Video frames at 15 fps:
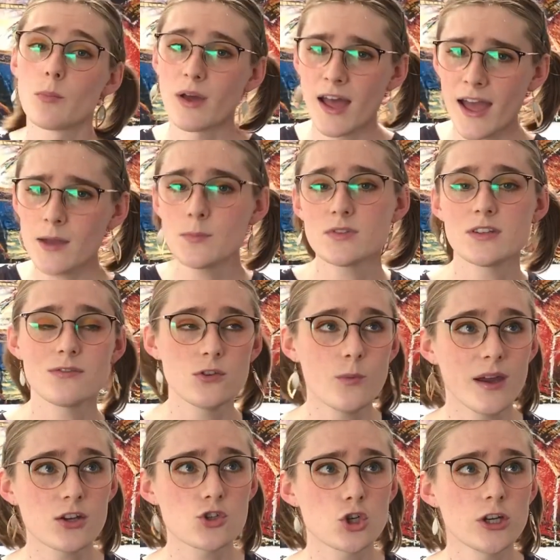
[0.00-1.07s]
Perhaps if you
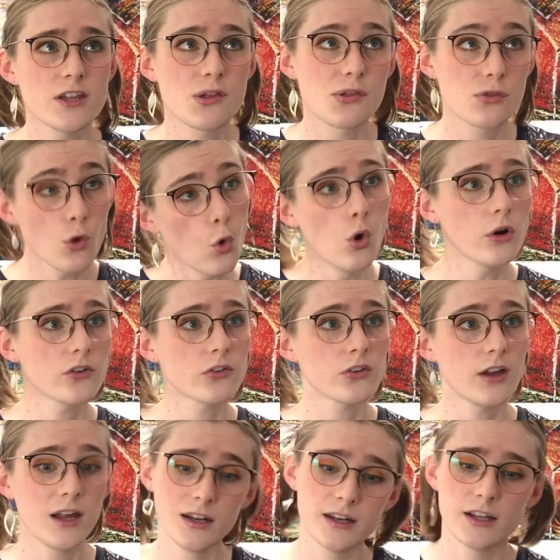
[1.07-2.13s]
actually thought
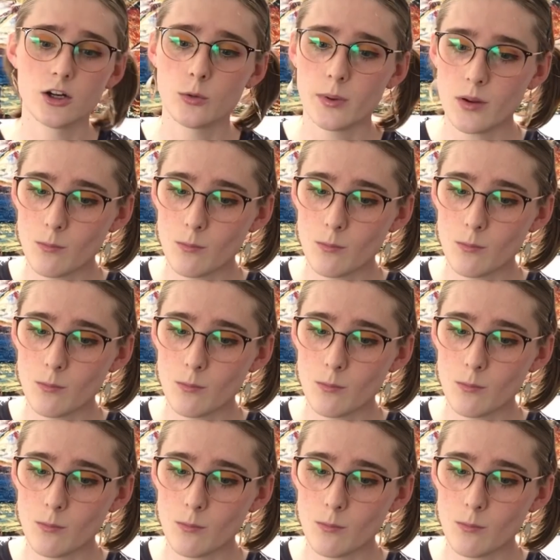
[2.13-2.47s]
a little bit